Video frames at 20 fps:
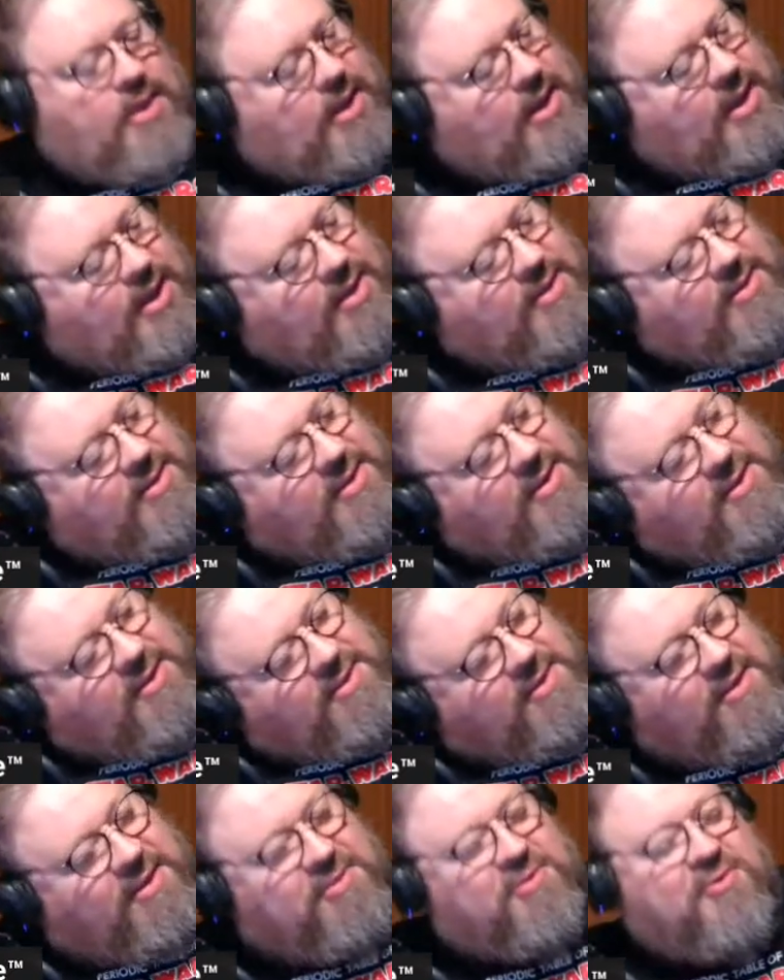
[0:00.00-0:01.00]

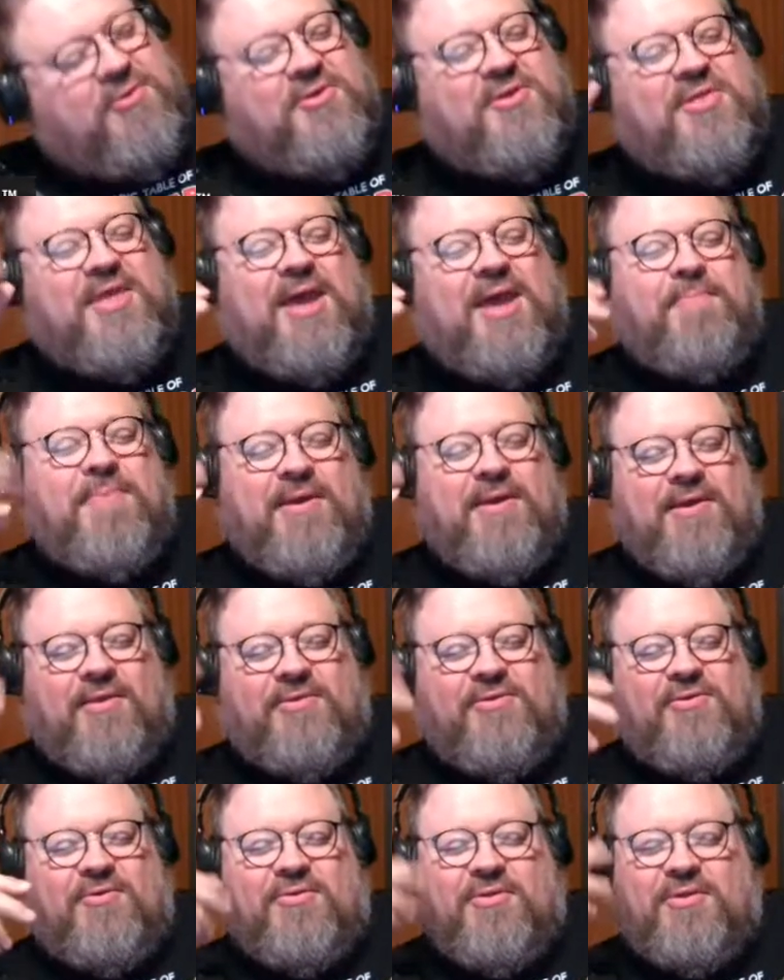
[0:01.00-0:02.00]
and using that
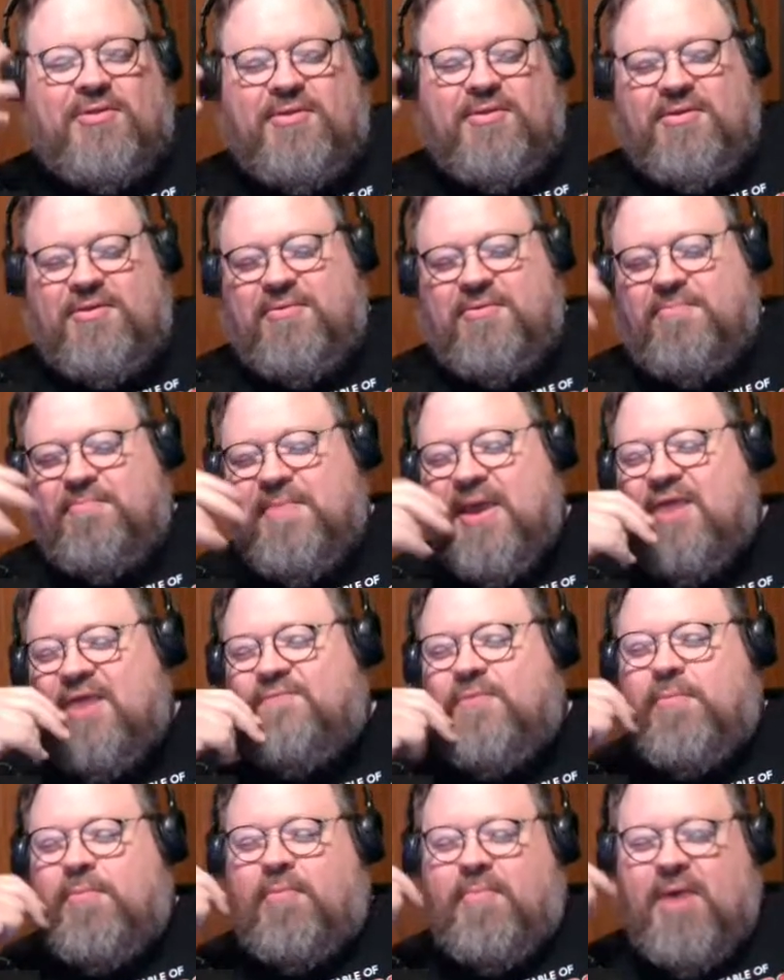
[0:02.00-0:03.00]
because the man
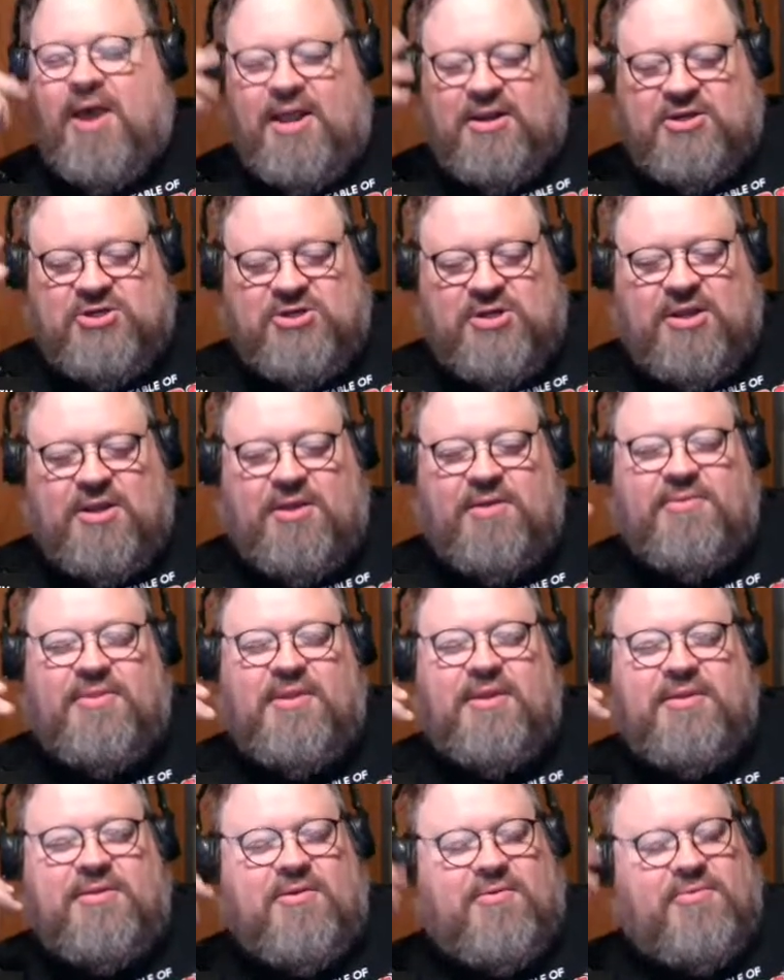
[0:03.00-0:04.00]
from La Mancha,
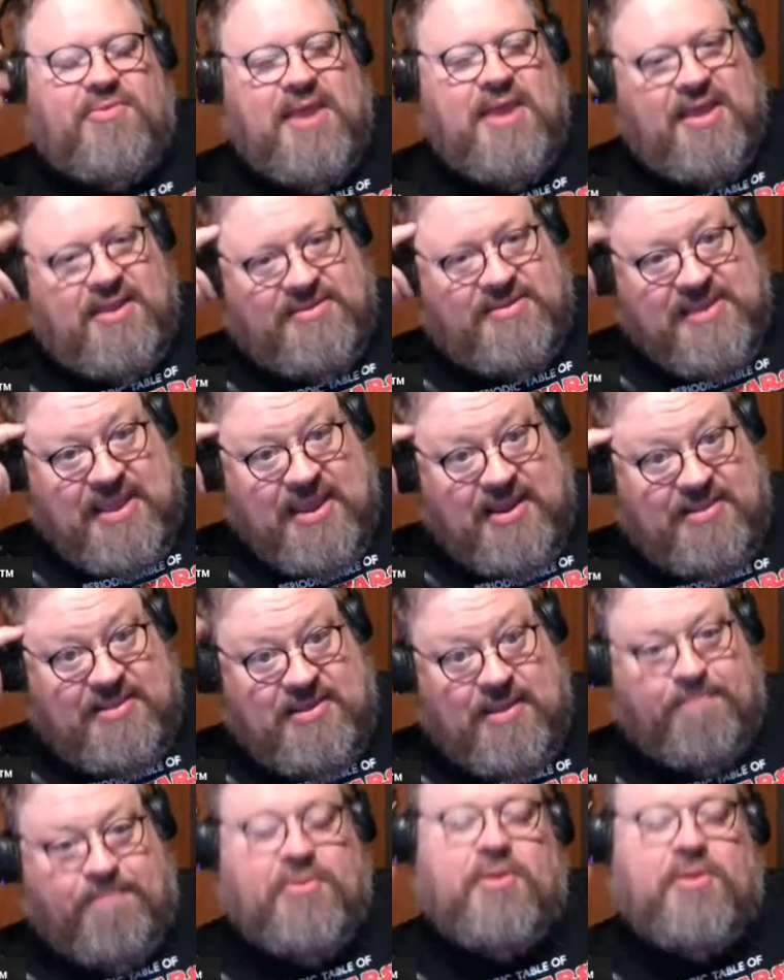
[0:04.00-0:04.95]
not exactly up